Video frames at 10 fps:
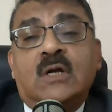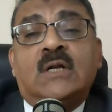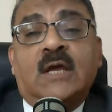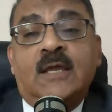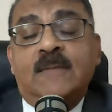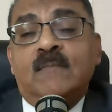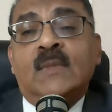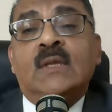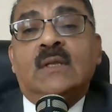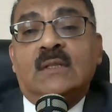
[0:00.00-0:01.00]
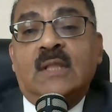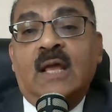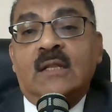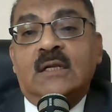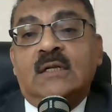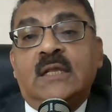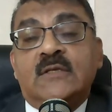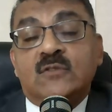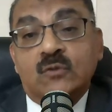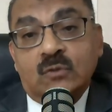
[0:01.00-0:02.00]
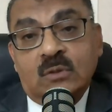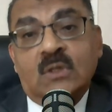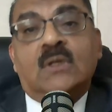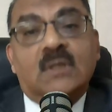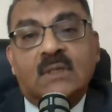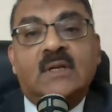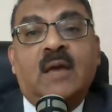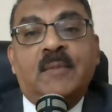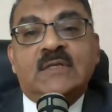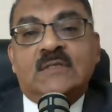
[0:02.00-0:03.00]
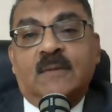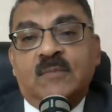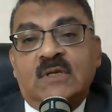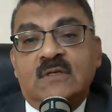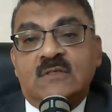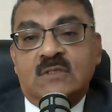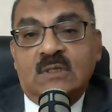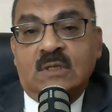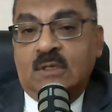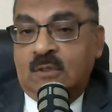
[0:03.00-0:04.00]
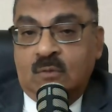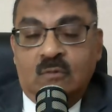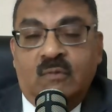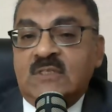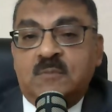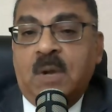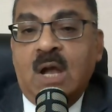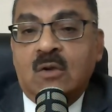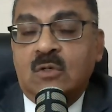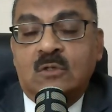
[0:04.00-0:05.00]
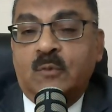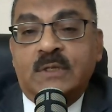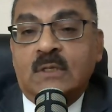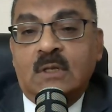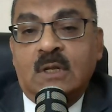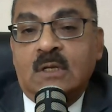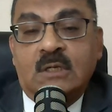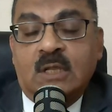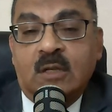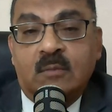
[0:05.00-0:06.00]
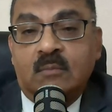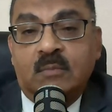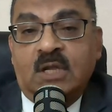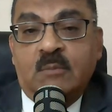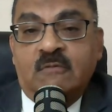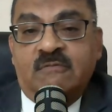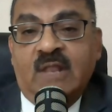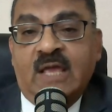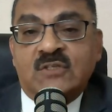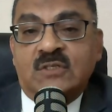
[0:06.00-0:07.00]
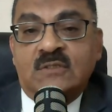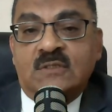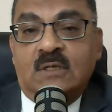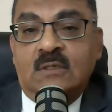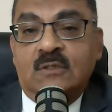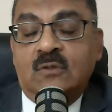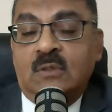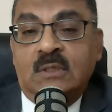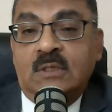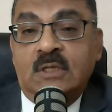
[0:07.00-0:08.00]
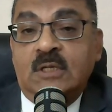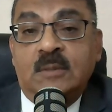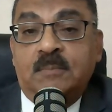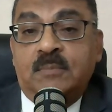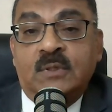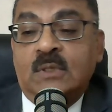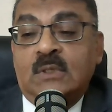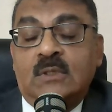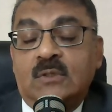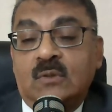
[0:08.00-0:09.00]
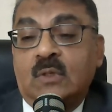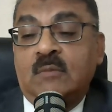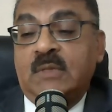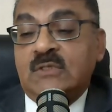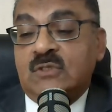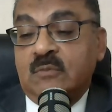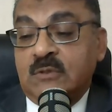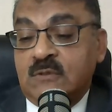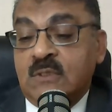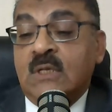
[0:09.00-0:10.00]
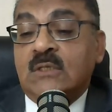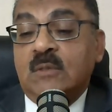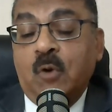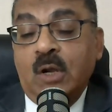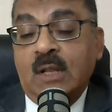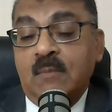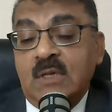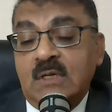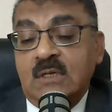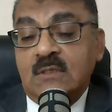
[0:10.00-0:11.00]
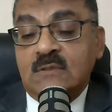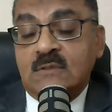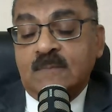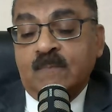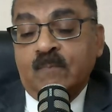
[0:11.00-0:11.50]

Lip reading: time than it takes to damage something instantly. One spark on Twitter and it can become a flash, and suddenly you're in deep, unmentionables. The point I'm making is